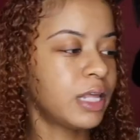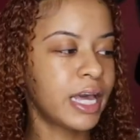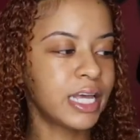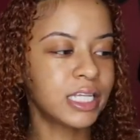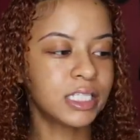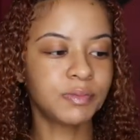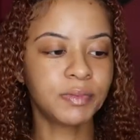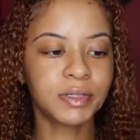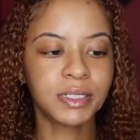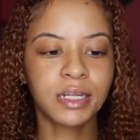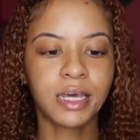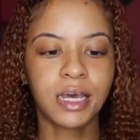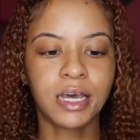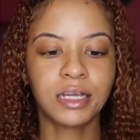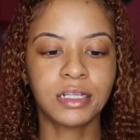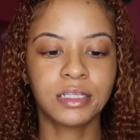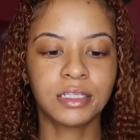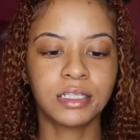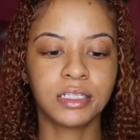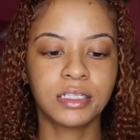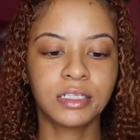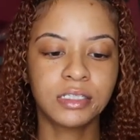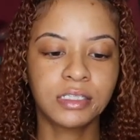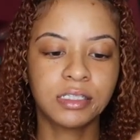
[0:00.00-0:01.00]
last but not
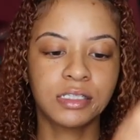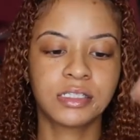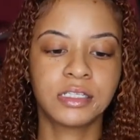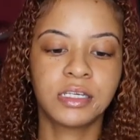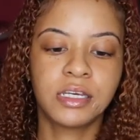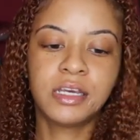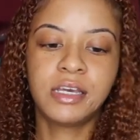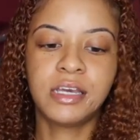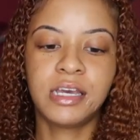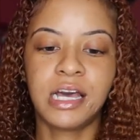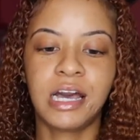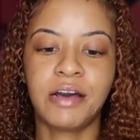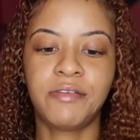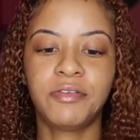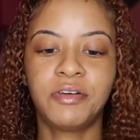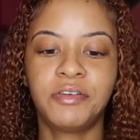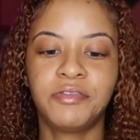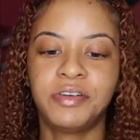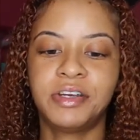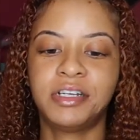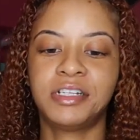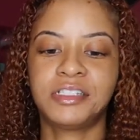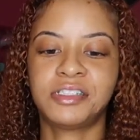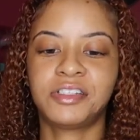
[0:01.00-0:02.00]
least, I've
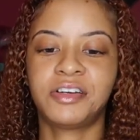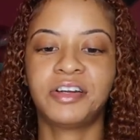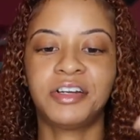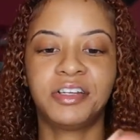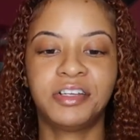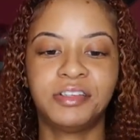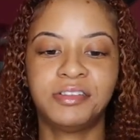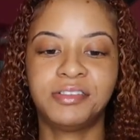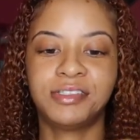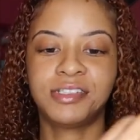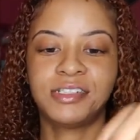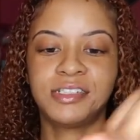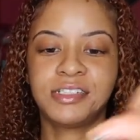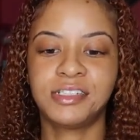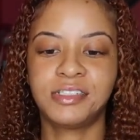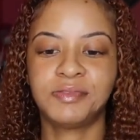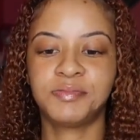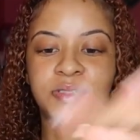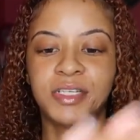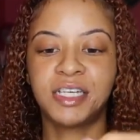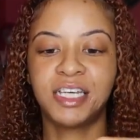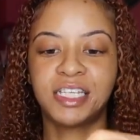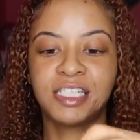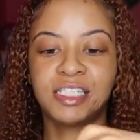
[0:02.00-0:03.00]
already started using this
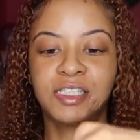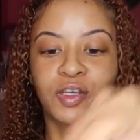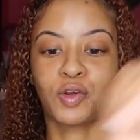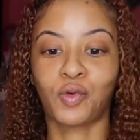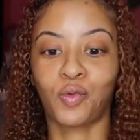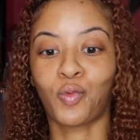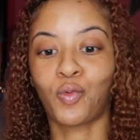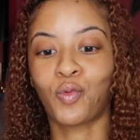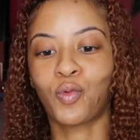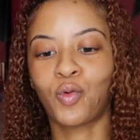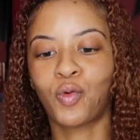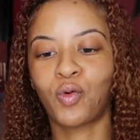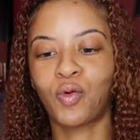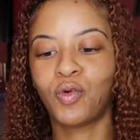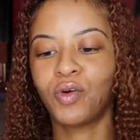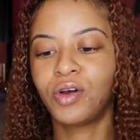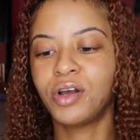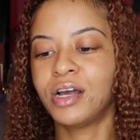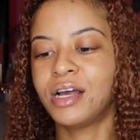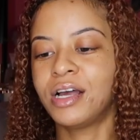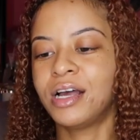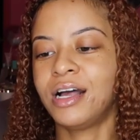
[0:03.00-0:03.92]
because, girl,